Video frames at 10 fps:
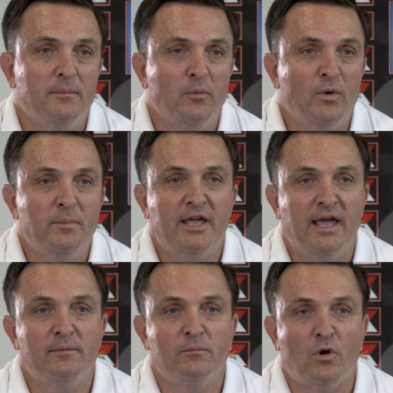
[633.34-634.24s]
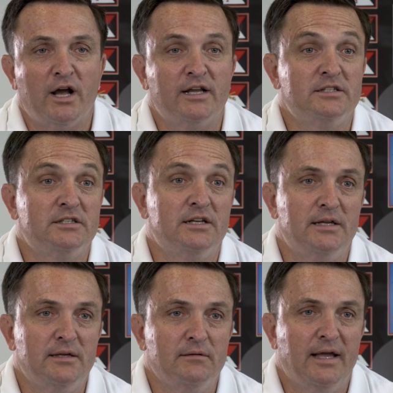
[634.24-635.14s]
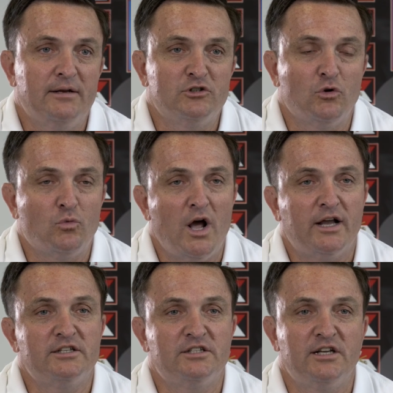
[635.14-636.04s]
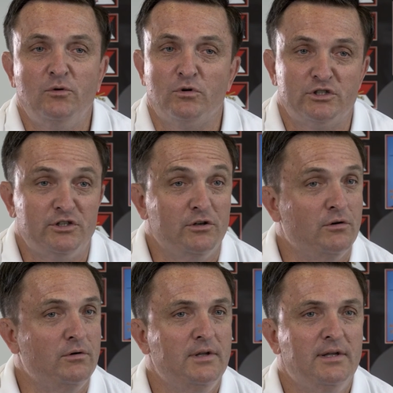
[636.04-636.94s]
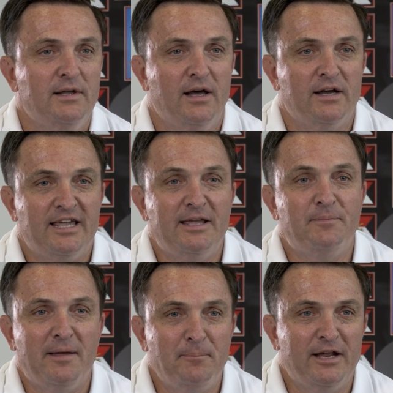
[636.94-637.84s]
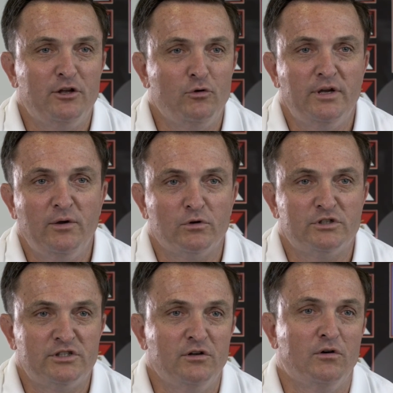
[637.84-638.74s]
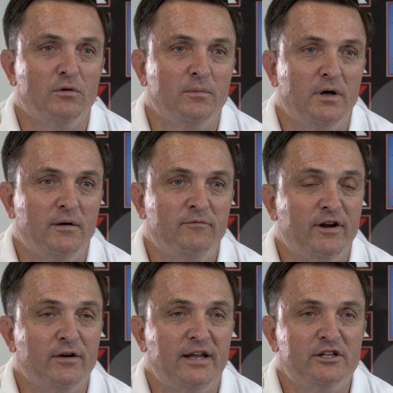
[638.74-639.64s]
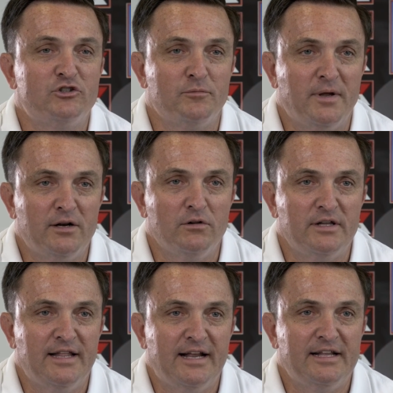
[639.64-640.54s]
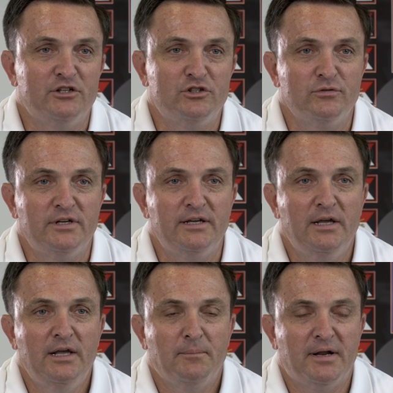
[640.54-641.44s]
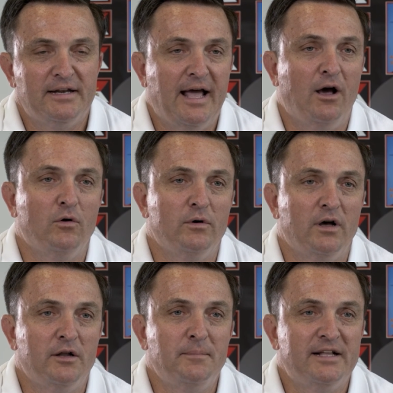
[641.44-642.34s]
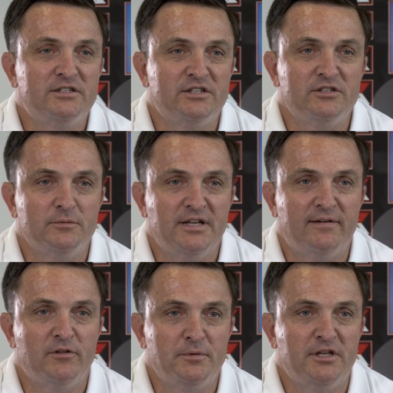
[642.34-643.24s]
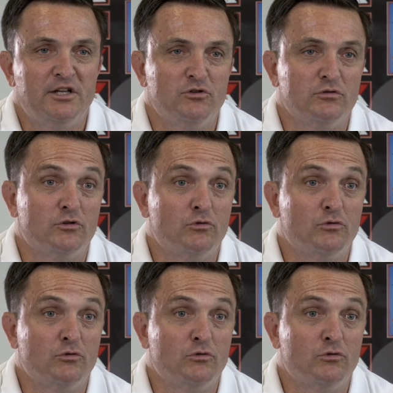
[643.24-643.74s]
we became Rocket City. And so Rocket City, we're still keep that pedigree, and we're still very instrumental in that industry. But now unmanned systems have the potential to